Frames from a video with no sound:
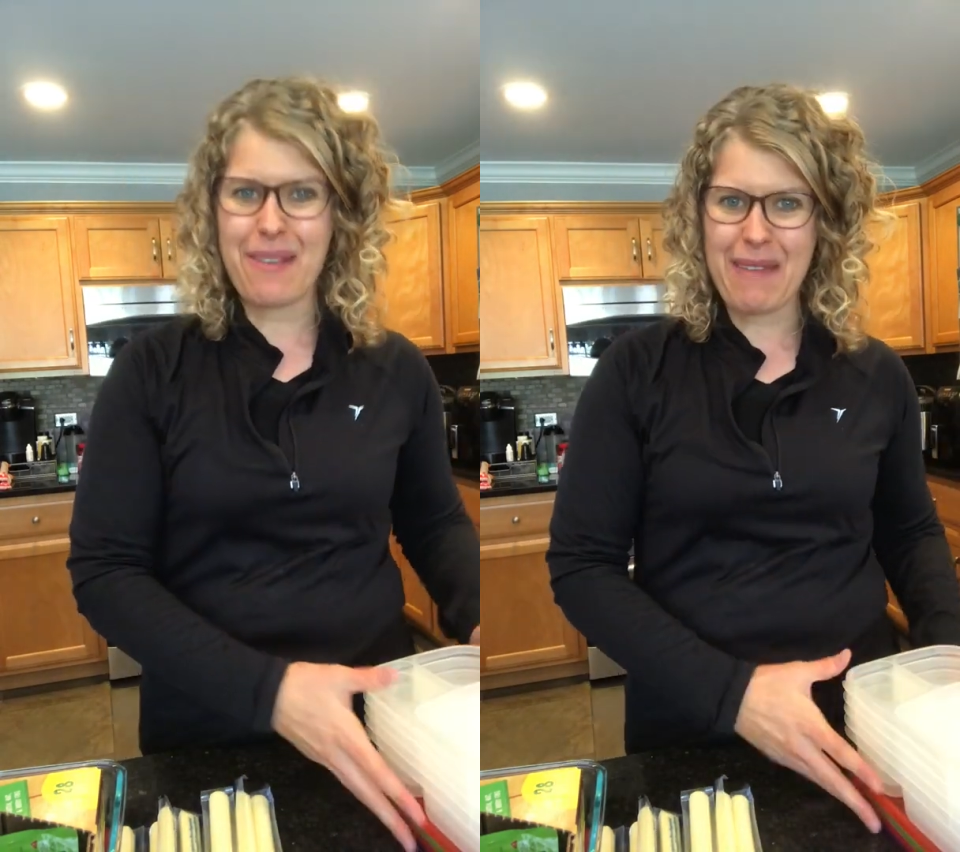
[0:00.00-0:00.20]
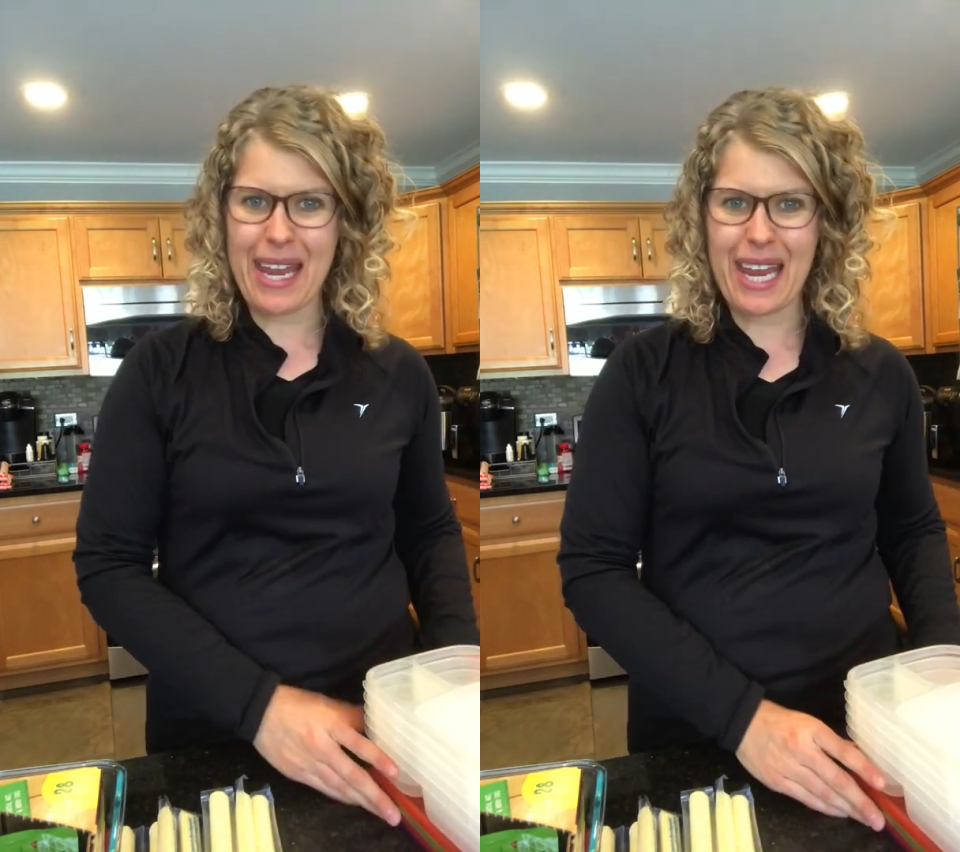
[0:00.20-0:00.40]

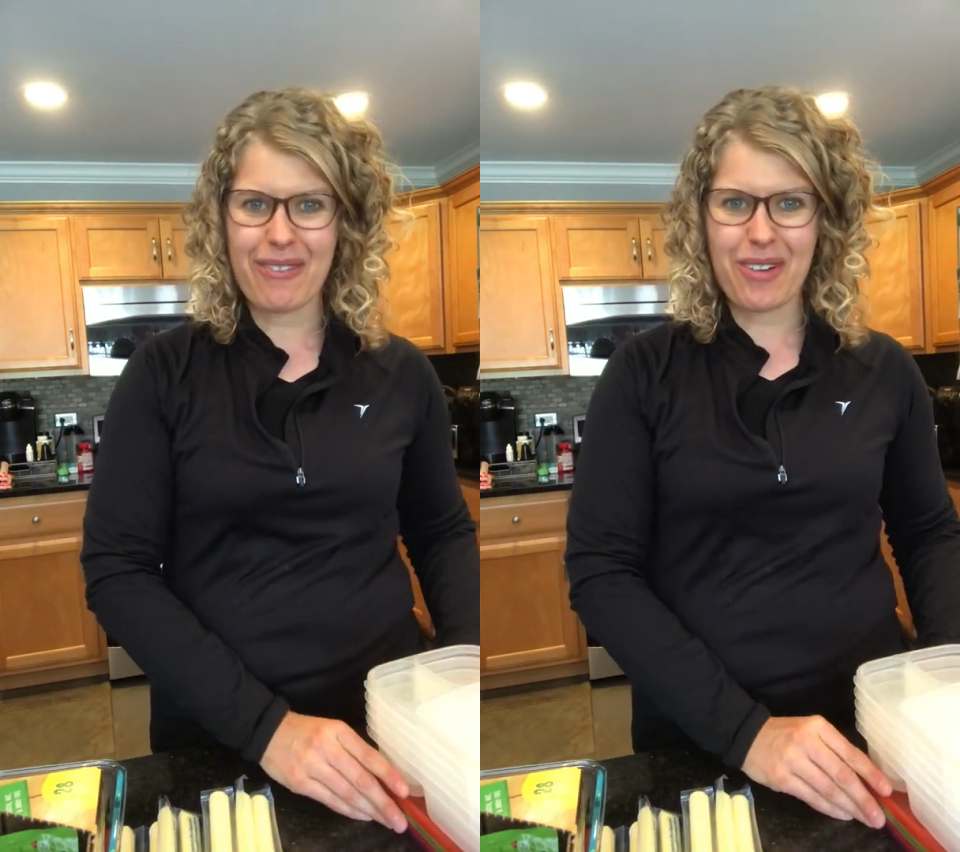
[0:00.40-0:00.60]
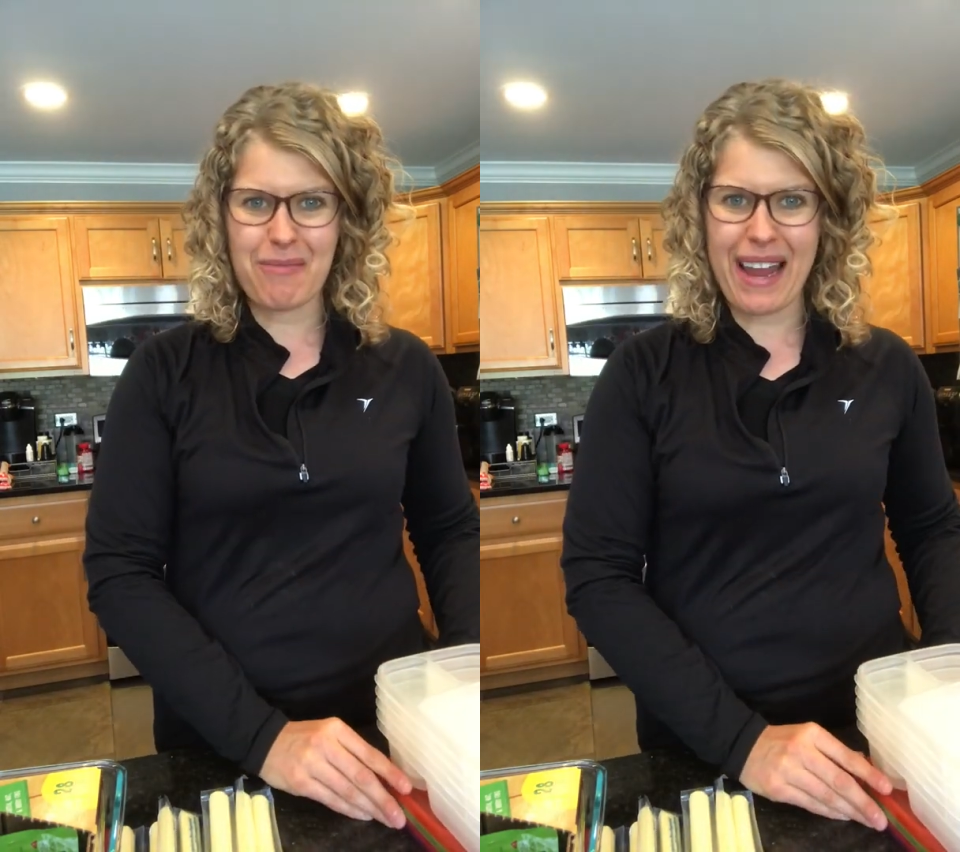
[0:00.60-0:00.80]
I'm
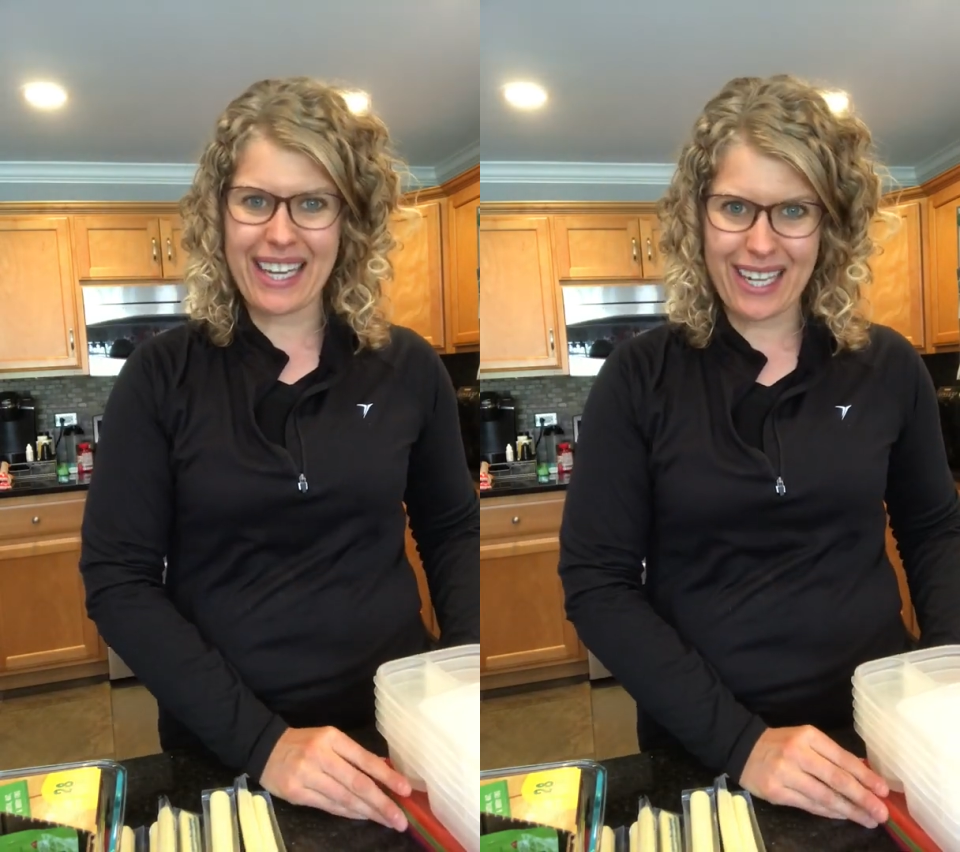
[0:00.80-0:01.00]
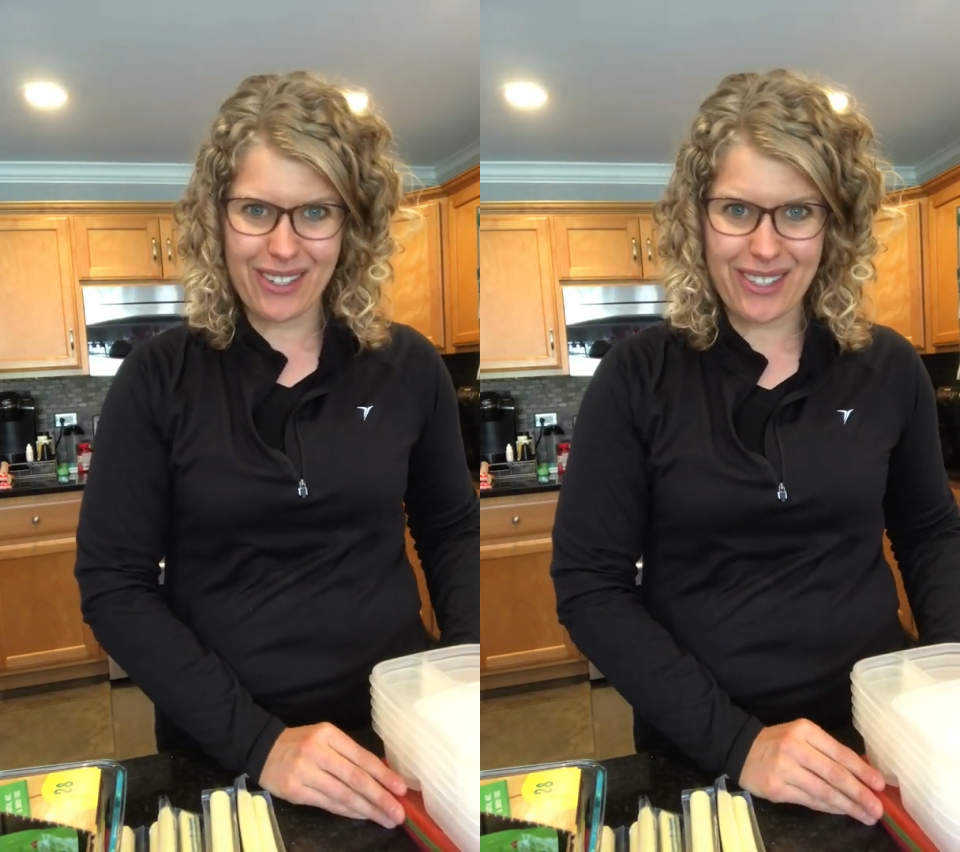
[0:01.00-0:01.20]
making for my
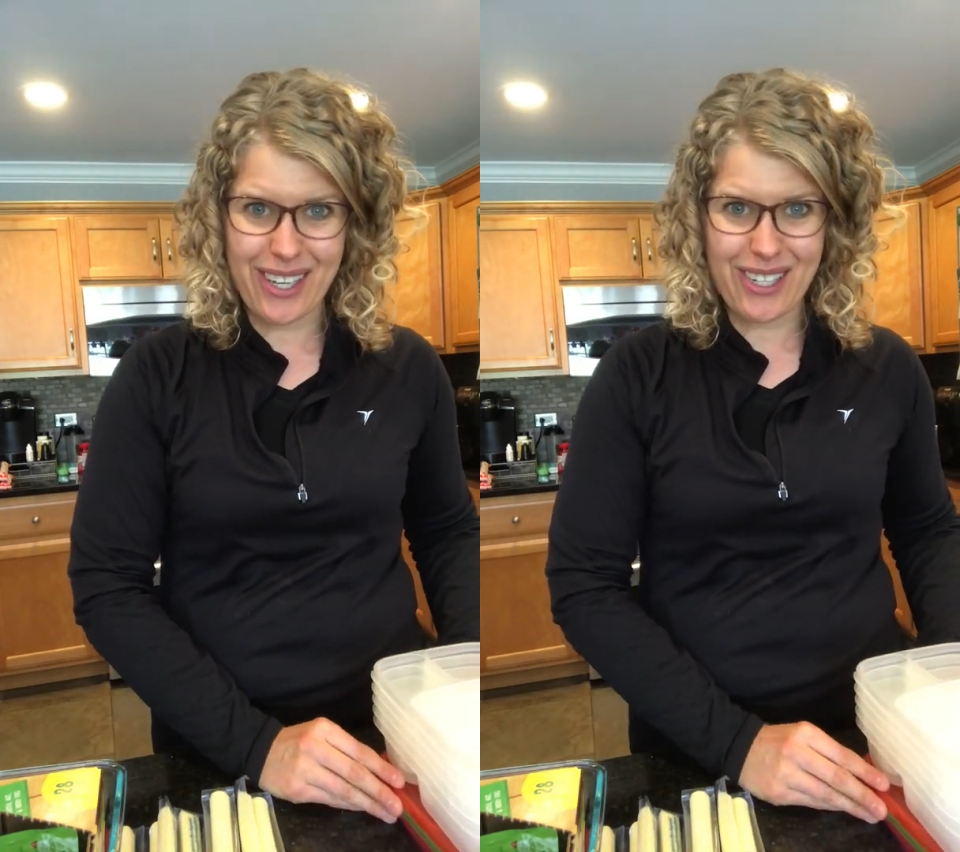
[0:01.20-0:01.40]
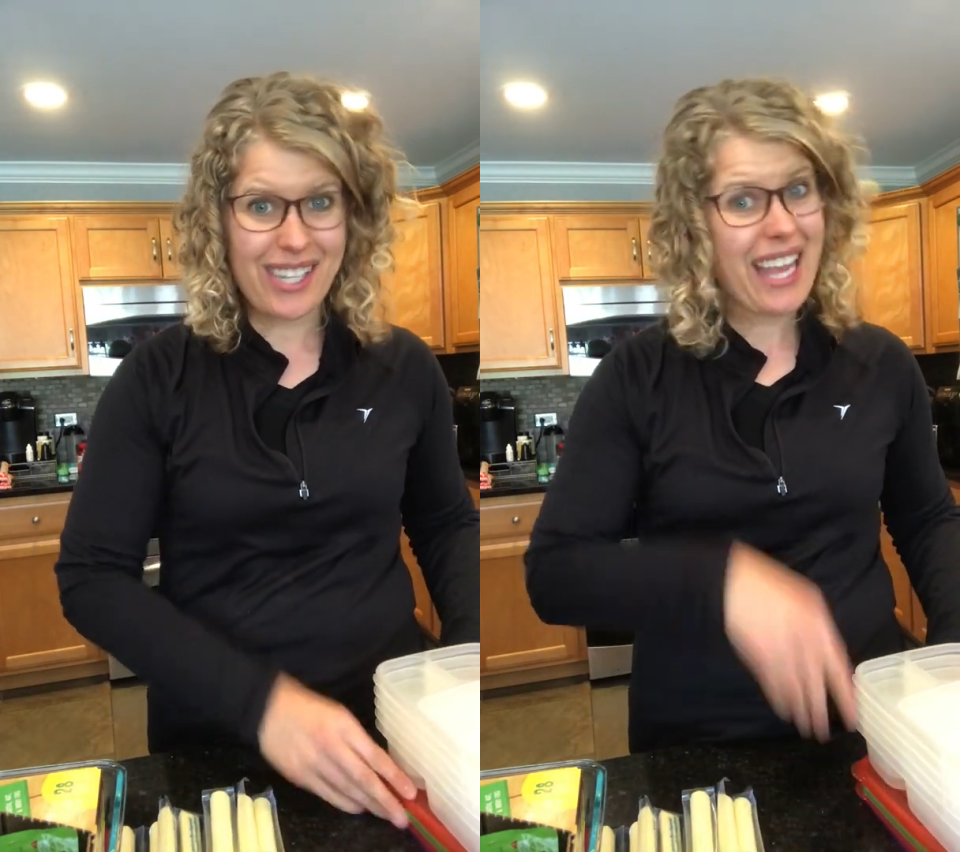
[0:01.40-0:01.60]
kiddos'
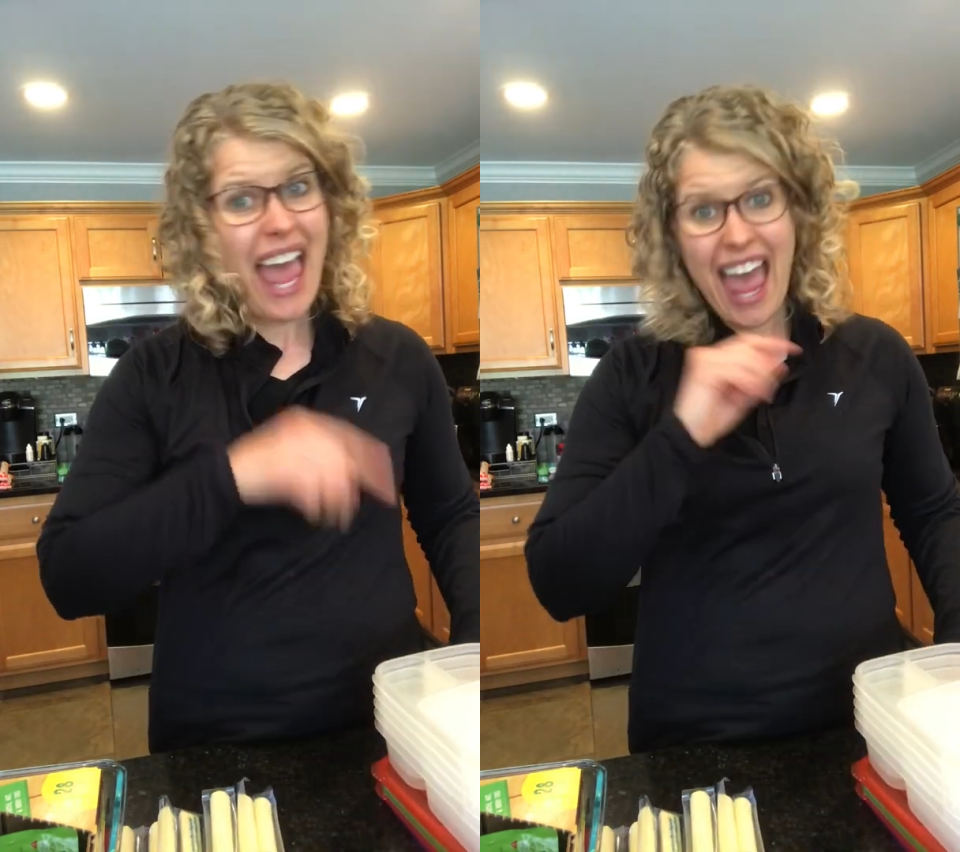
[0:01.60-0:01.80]
lunches